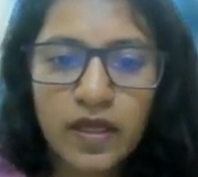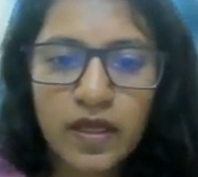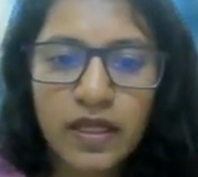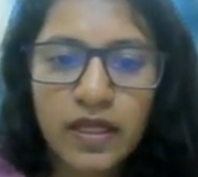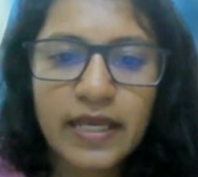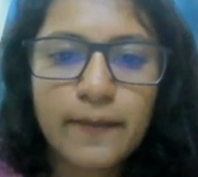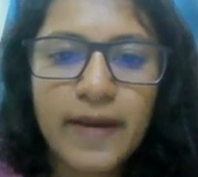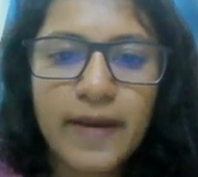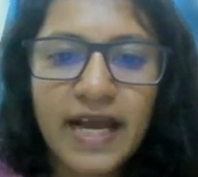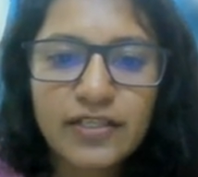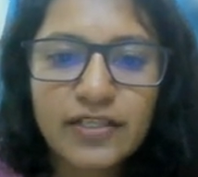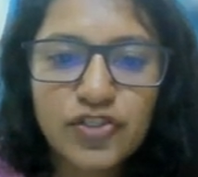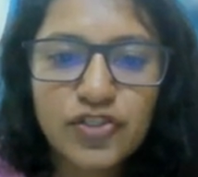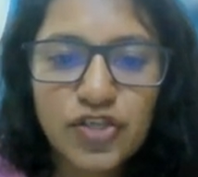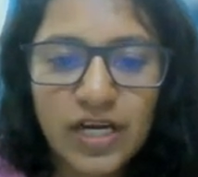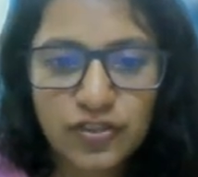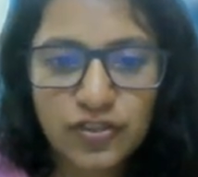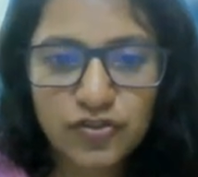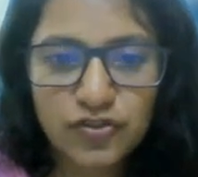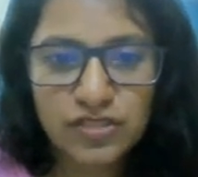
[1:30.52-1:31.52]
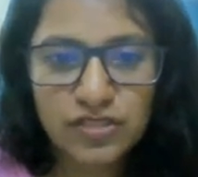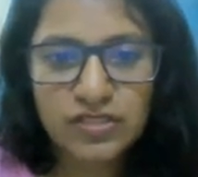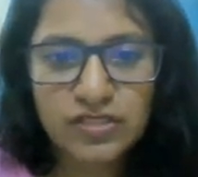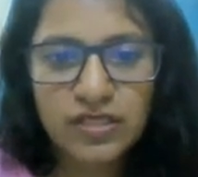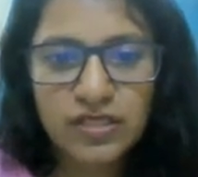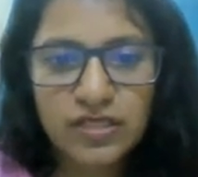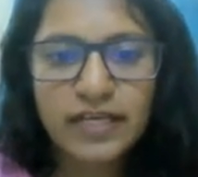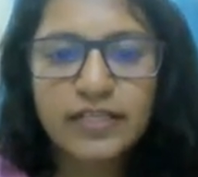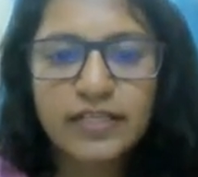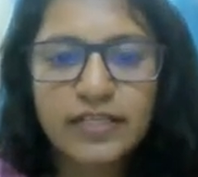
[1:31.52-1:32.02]
Like bank
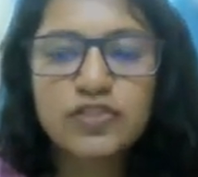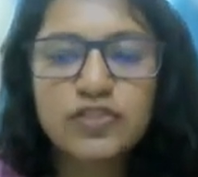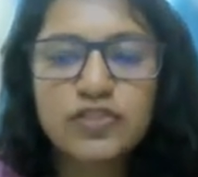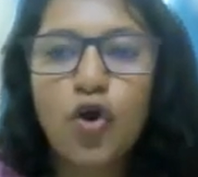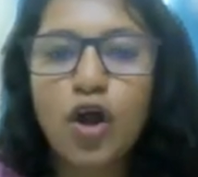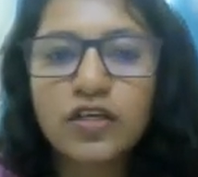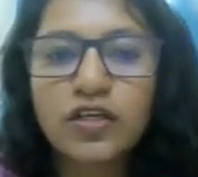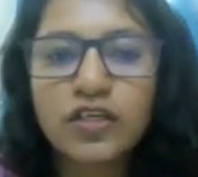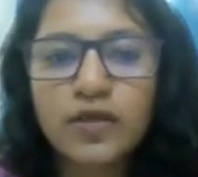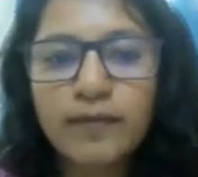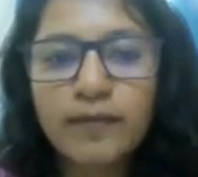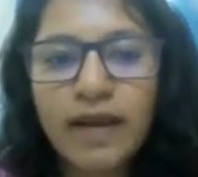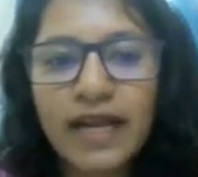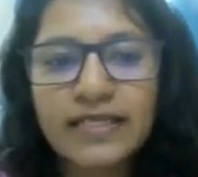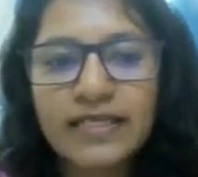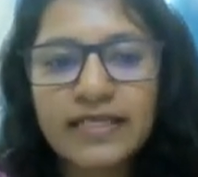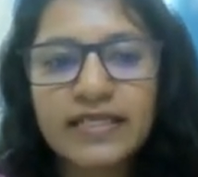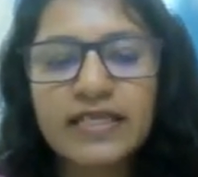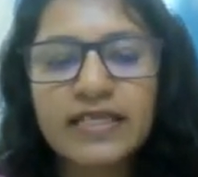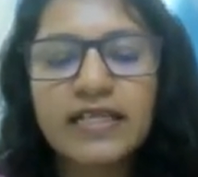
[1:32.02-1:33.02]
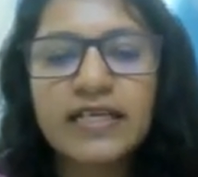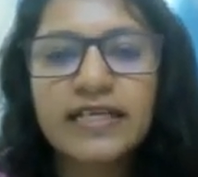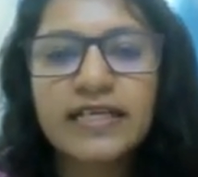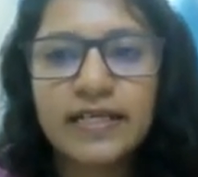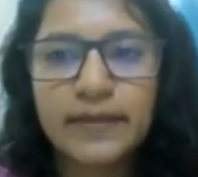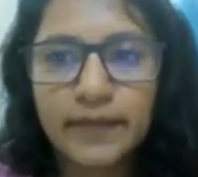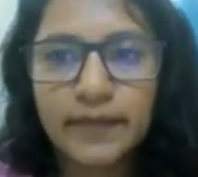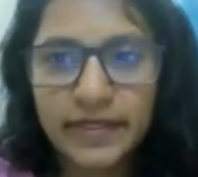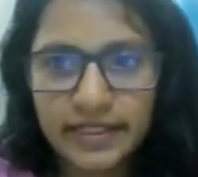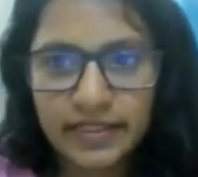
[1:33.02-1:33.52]
charges, it is automatically
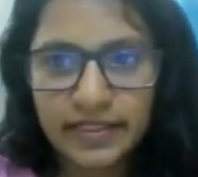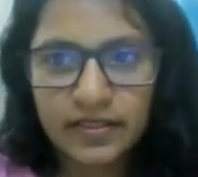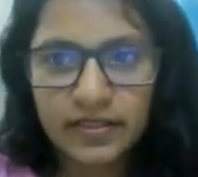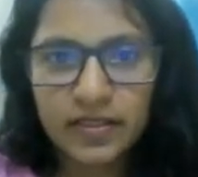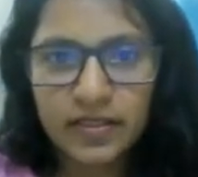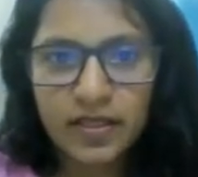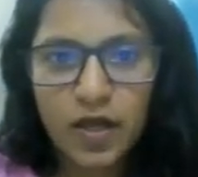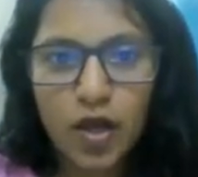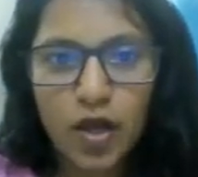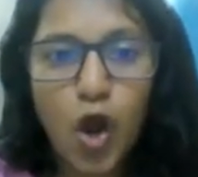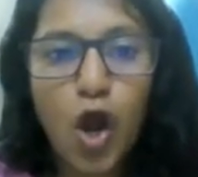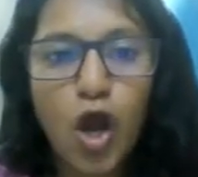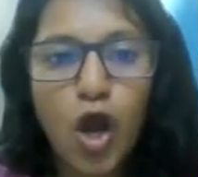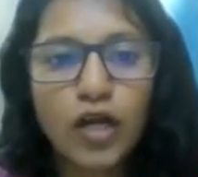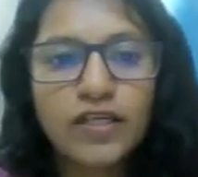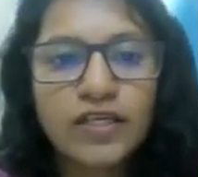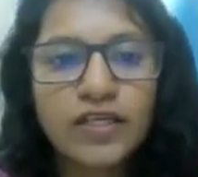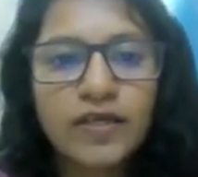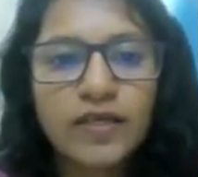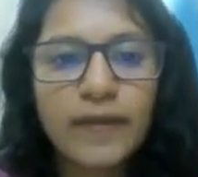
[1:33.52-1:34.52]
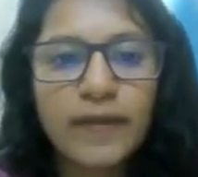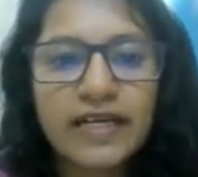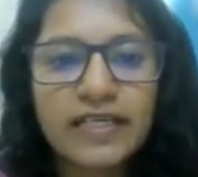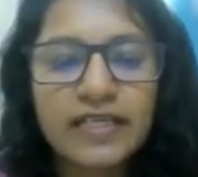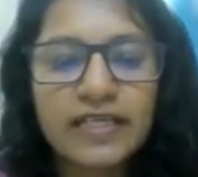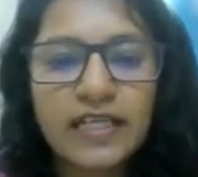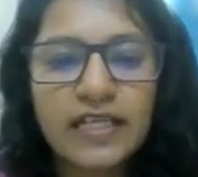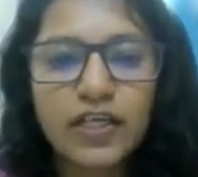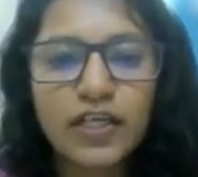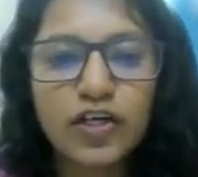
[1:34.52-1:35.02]
debited.
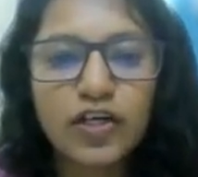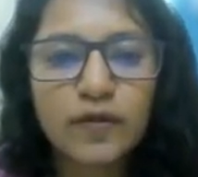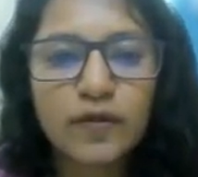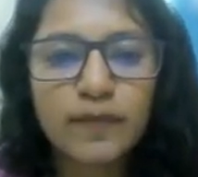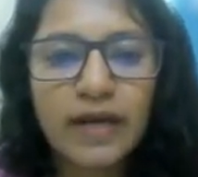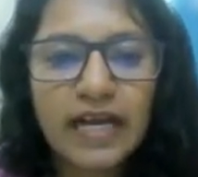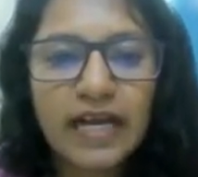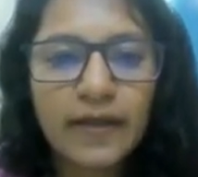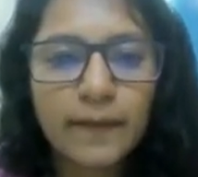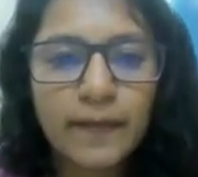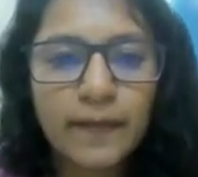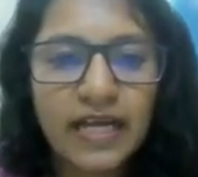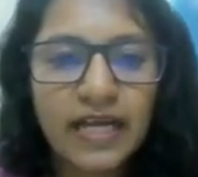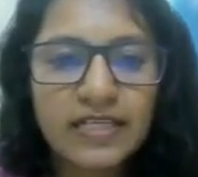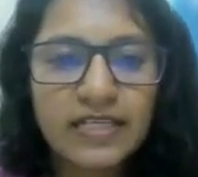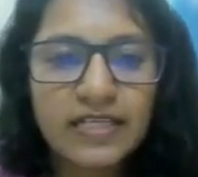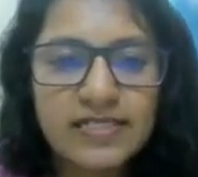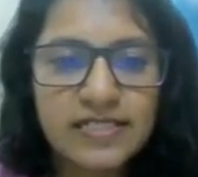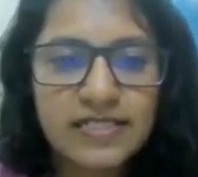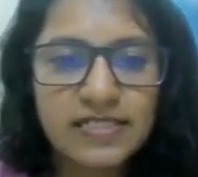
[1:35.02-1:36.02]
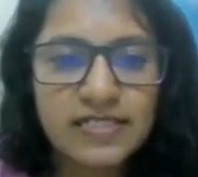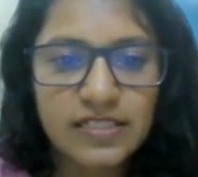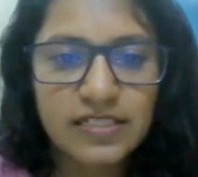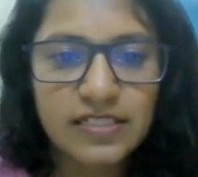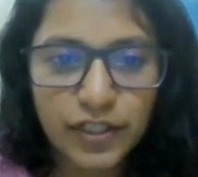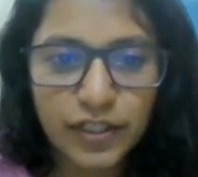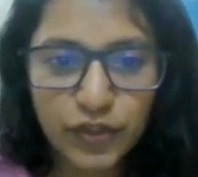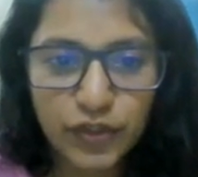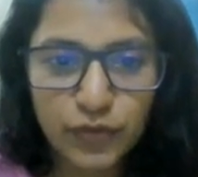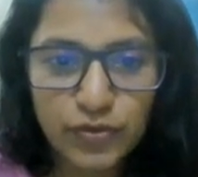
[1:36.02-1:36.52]
Automatically your bank balance is
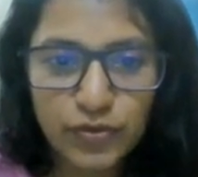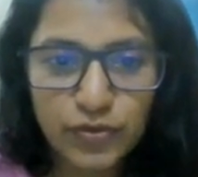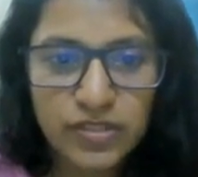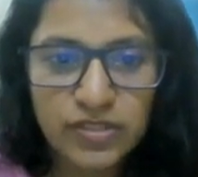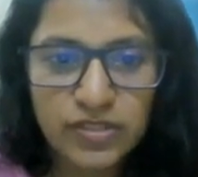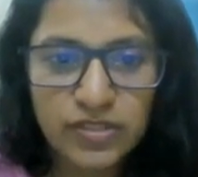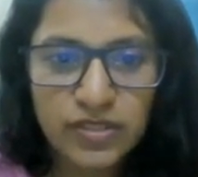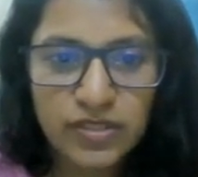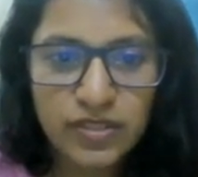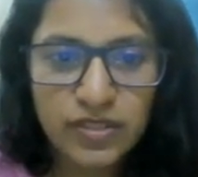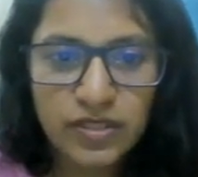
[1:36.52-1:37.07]
reduced.